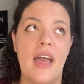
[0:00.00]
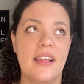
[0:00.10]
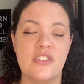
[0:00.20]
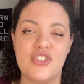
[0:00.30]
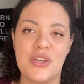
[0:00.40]

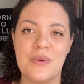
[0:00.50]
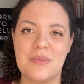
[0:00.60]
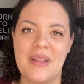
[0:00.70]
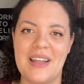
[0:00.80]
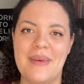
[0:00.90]
and she
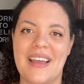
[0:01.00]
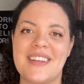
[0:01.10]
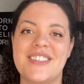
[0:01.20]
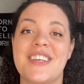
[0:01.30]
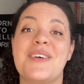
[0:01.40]
replied back
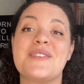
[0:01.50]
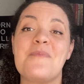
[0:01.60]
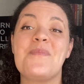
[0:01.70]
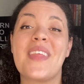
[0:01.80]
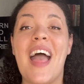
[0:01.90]
and she goes,
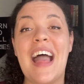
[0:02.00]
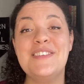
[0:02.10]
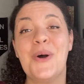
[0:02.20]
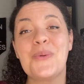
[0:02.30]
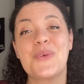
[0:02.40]
I
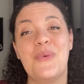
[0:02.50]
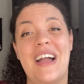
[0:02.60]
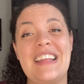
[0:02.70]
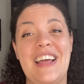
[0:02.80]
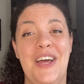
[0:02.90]
don't quite